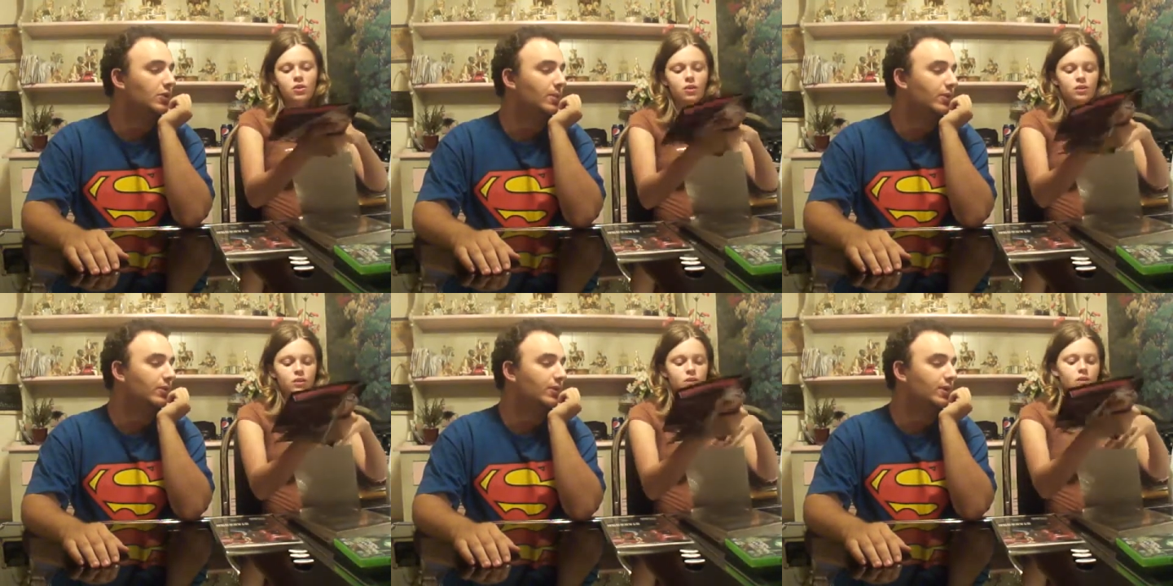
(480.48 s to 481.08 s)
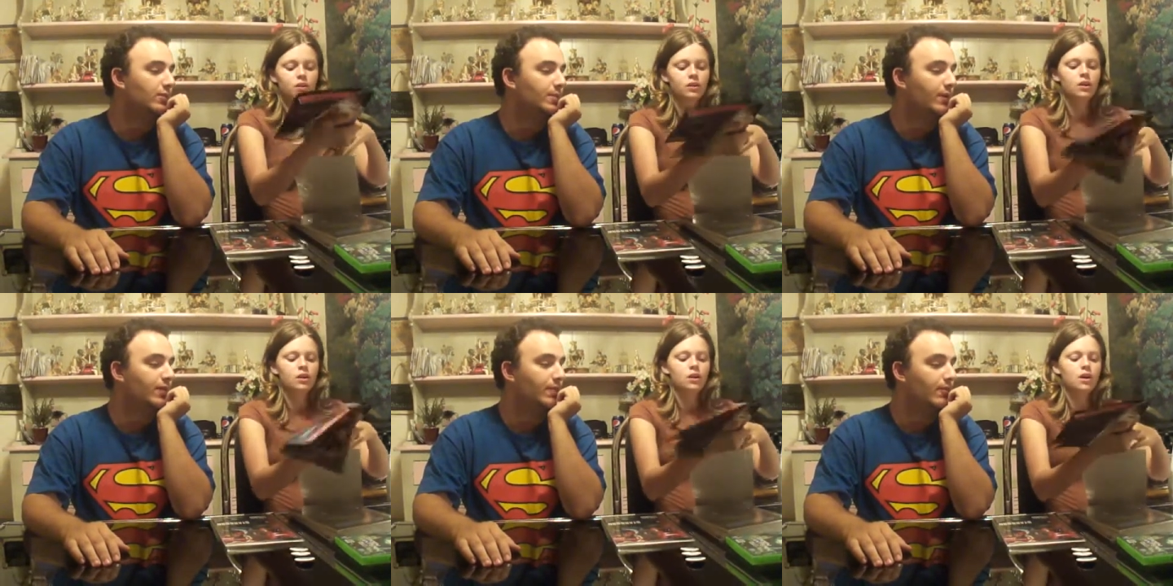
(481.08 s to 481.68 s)
Speaker 1: nobody really cares
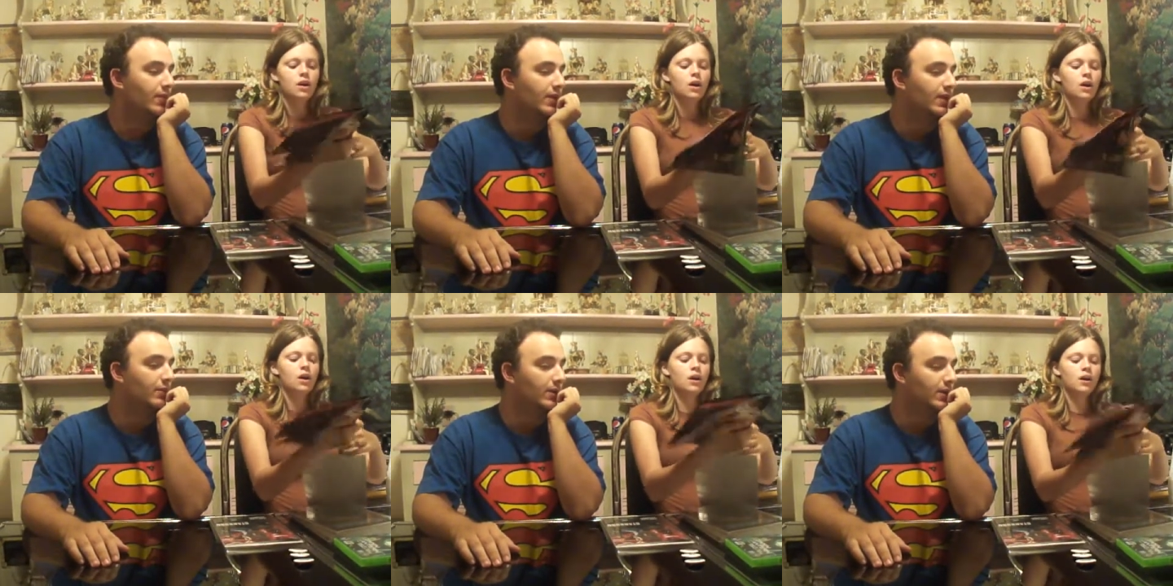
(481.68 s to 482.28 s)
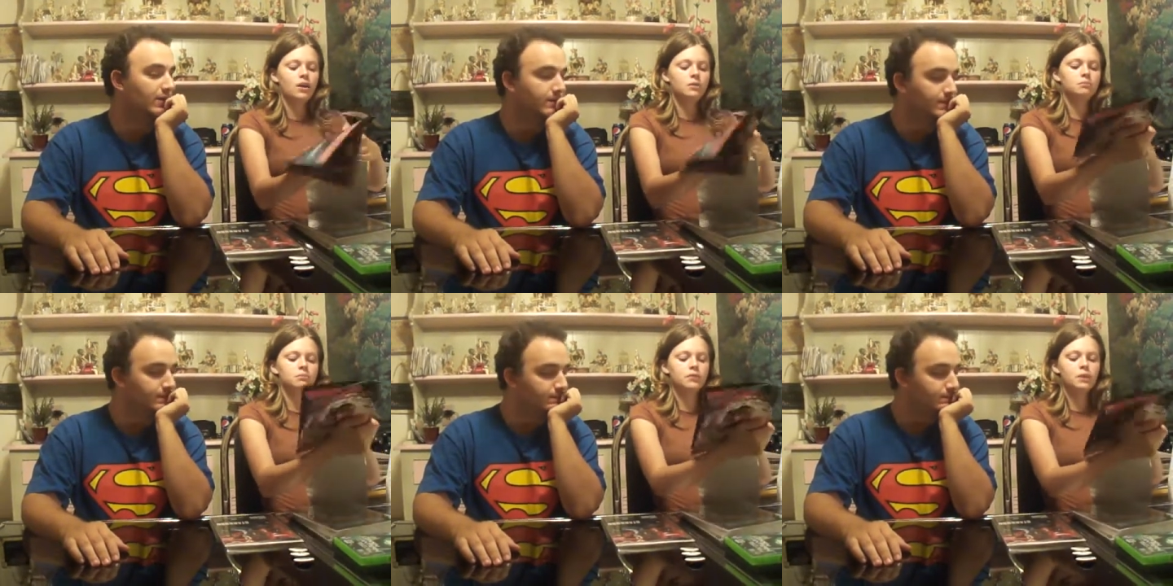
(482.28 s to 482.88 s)
about Vampirella
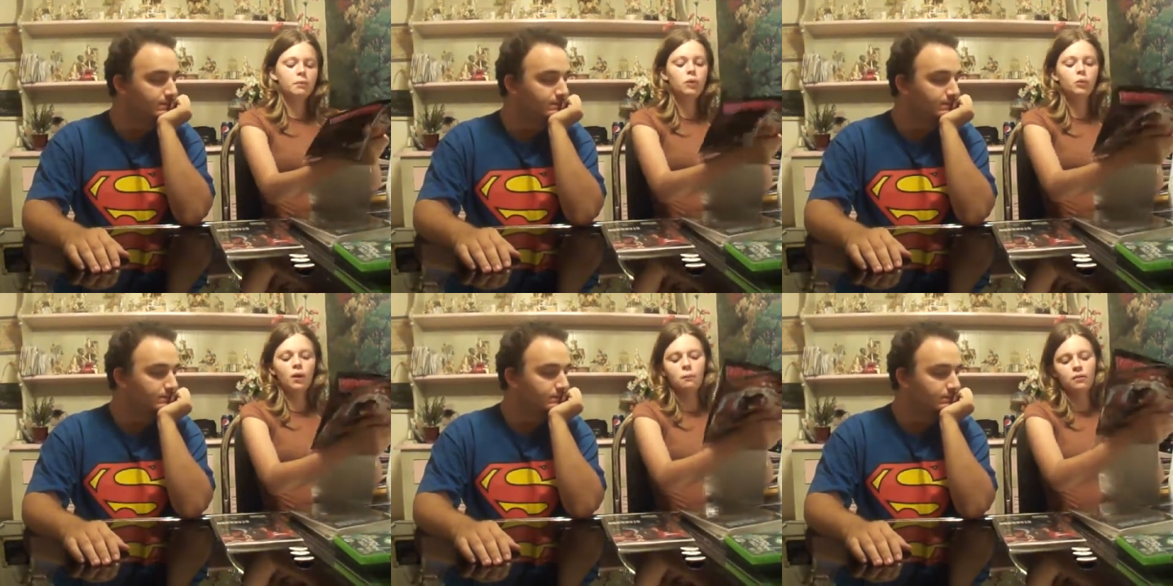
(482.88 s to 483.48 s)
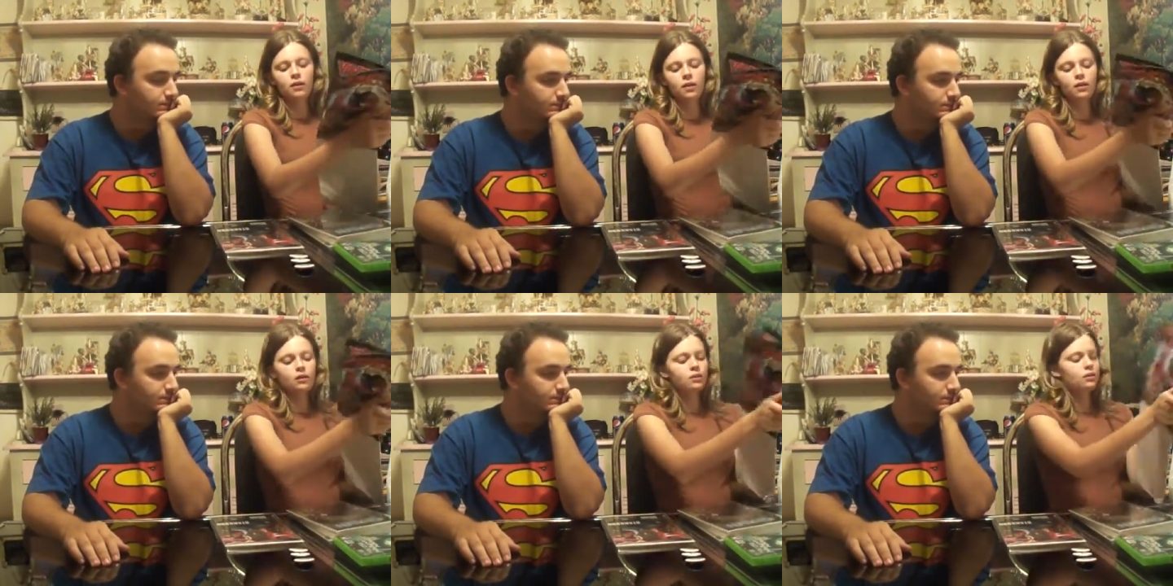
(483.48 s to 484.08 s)
anyway.
Speaker 2: Um, the big worm
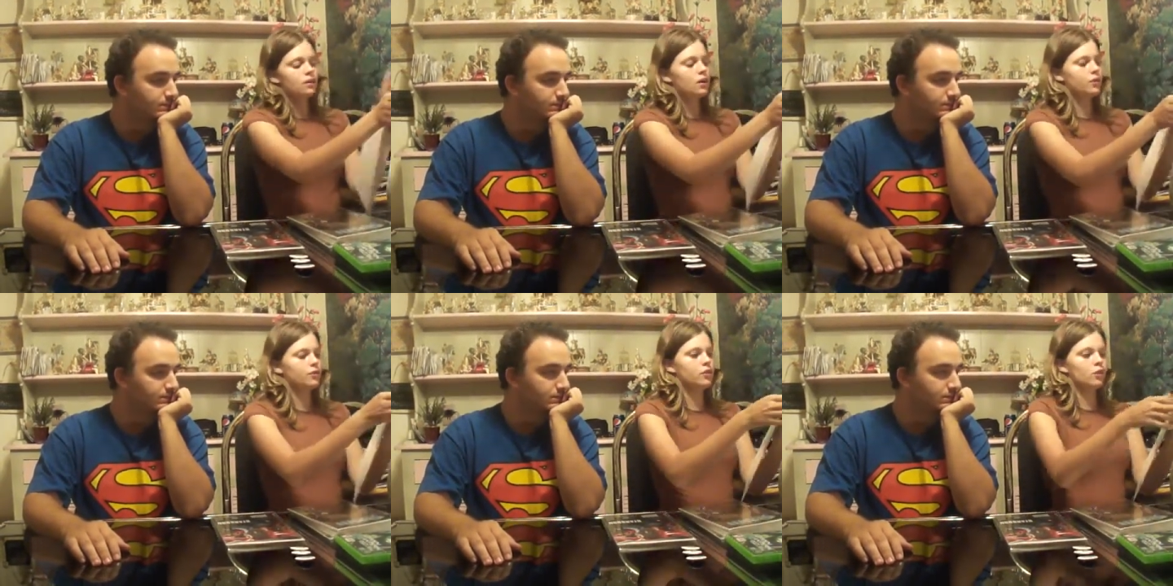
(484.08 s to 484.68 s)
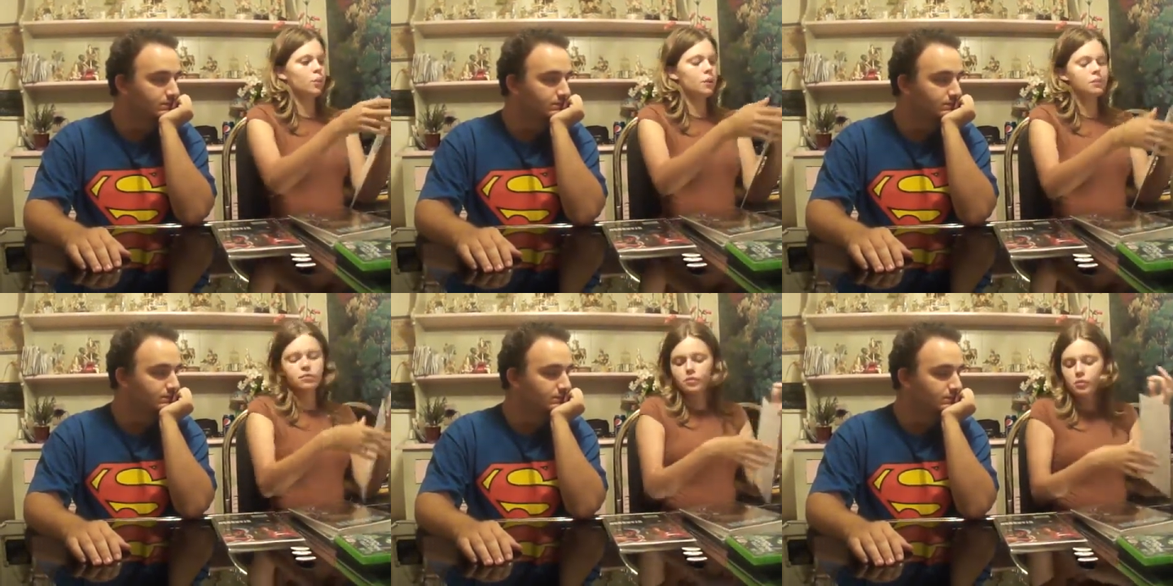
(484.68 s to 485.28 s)
thing, if you
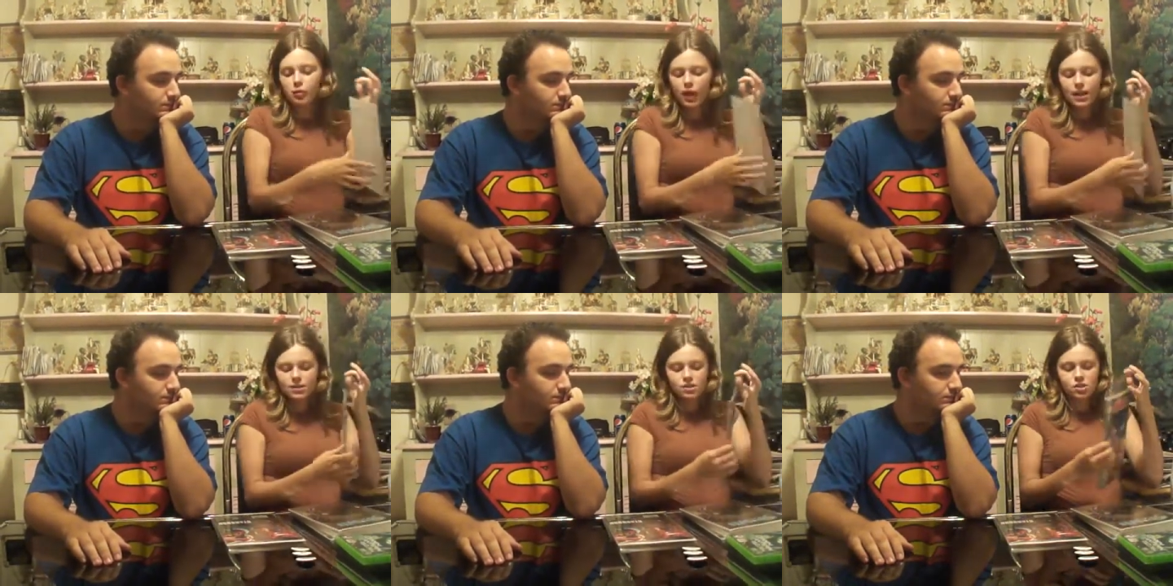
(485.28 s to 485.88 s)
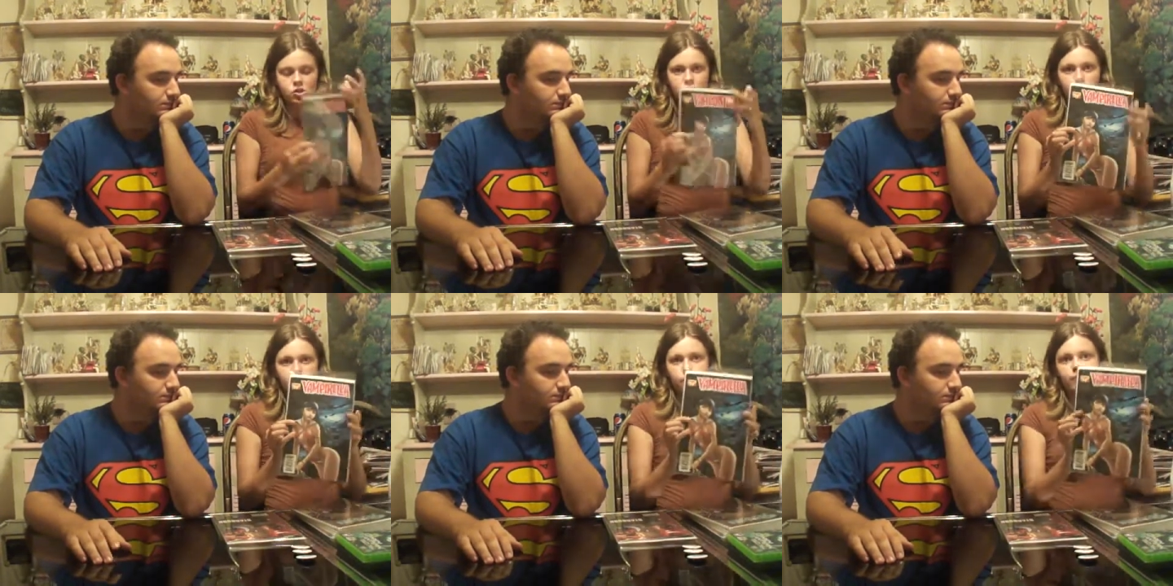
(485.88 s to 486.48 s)
remember from the last issue,
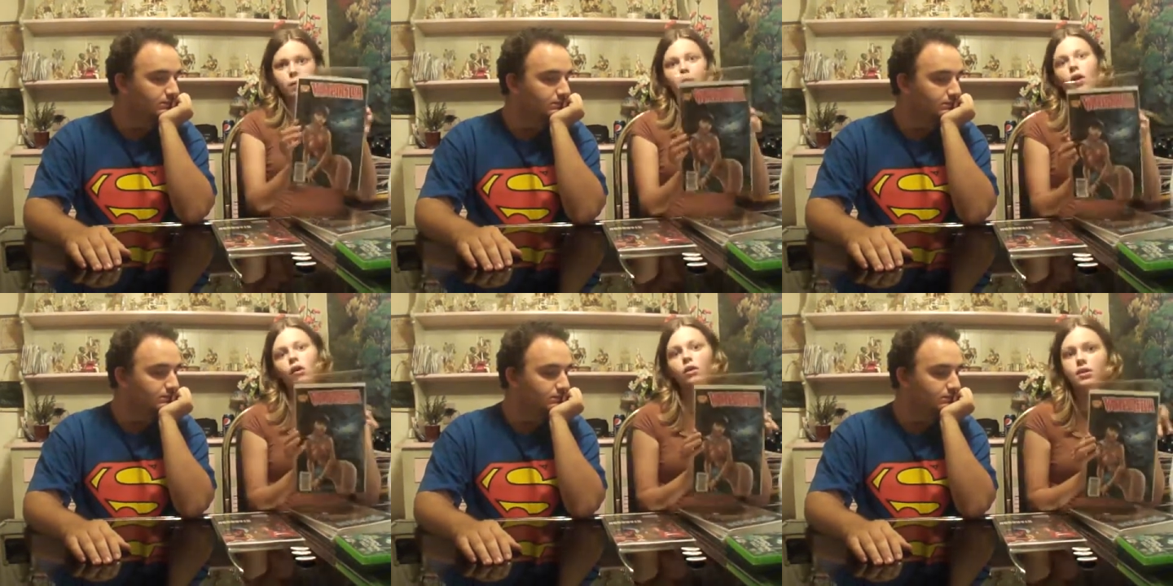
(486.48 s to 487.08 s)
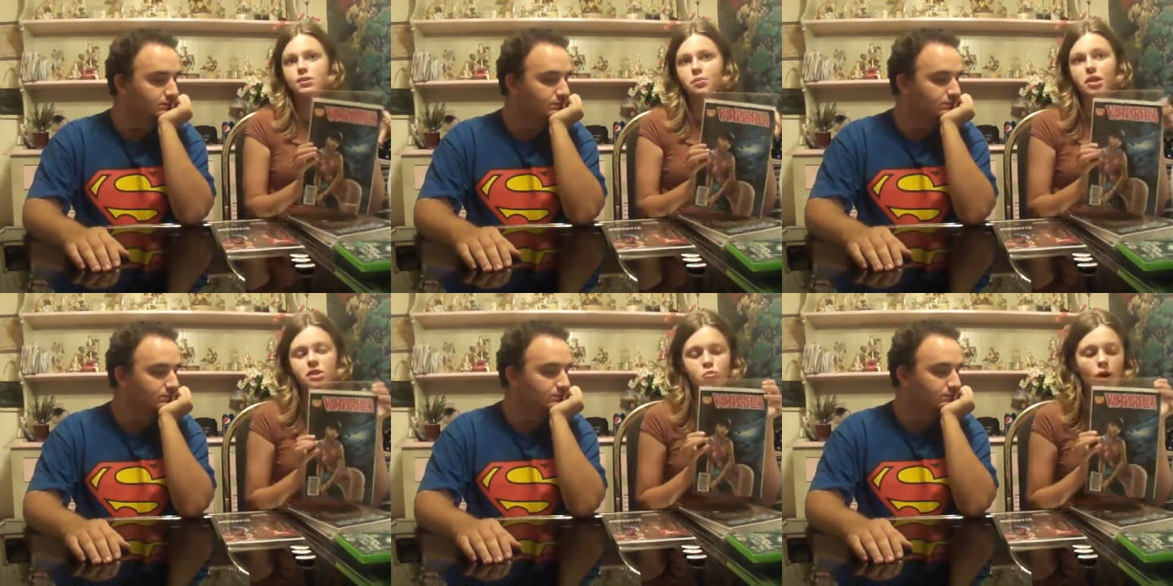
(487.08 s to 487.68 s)
took Vampirella to be
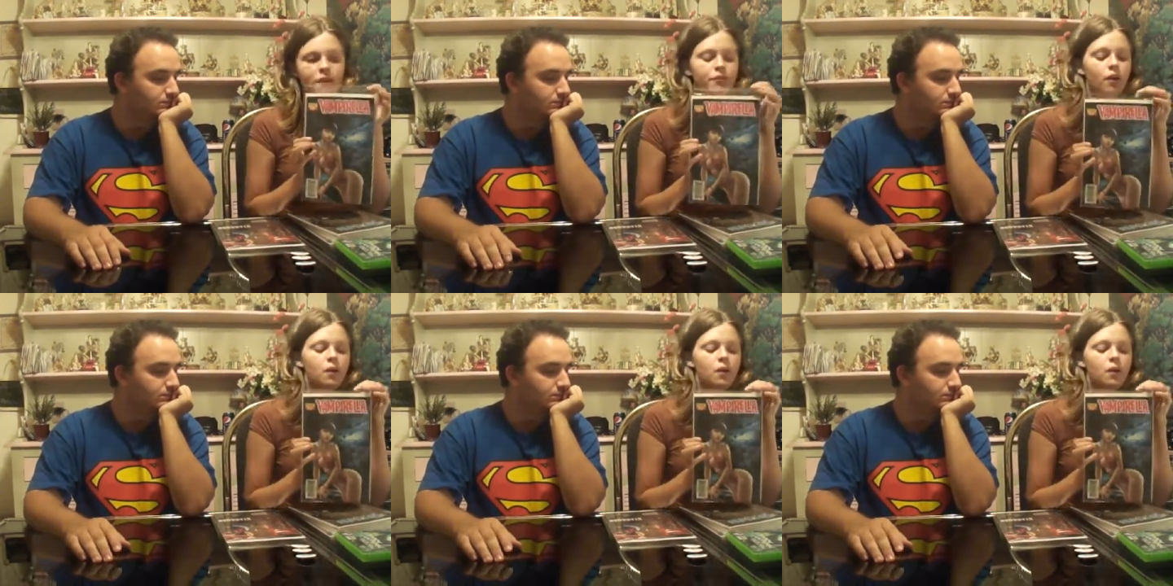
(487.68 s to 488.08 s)
his wife.